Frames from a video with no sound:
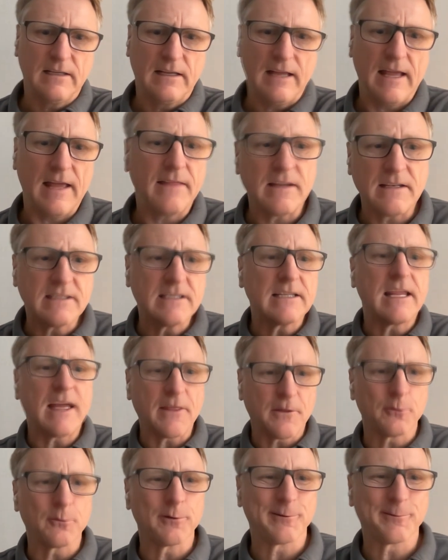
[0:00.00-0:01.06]
And then
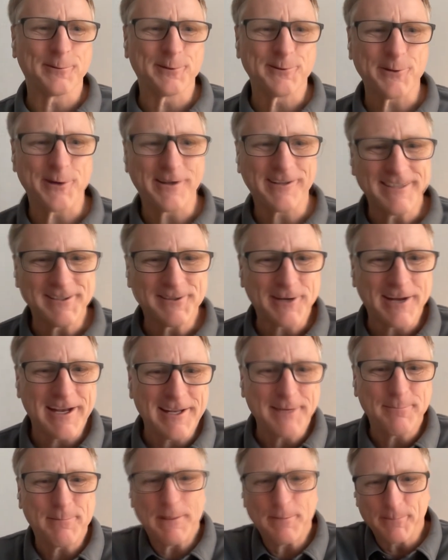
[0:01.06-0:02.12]
together we're, we're jointly
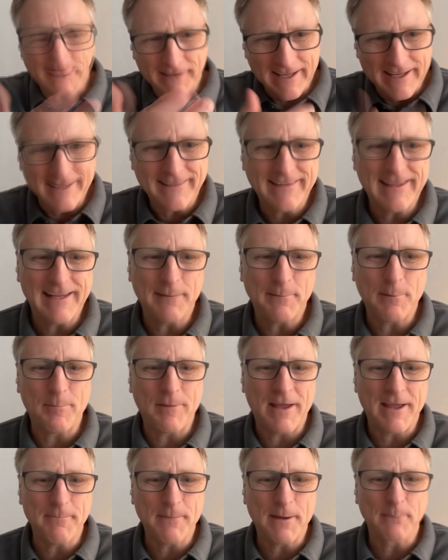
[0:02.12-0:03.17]
training people like the
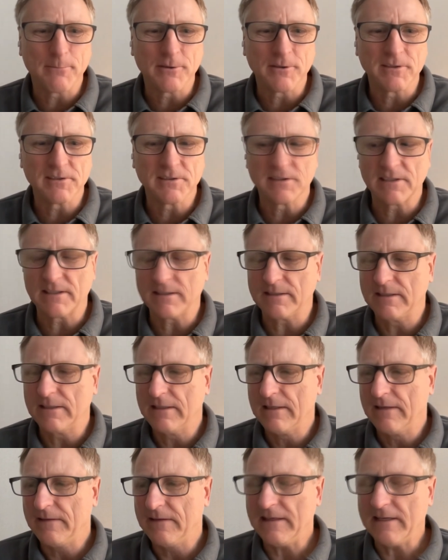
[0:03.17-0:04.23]
MMA members and
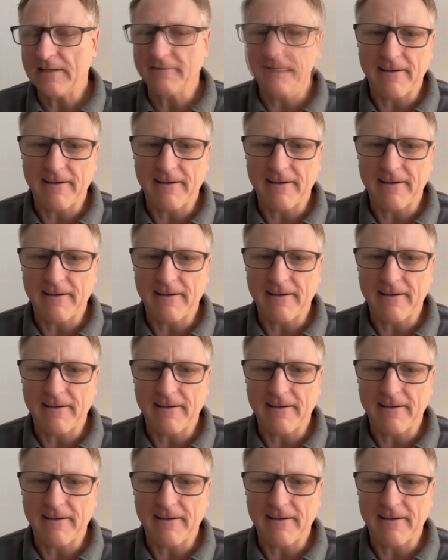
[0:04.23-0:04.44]
the Inc.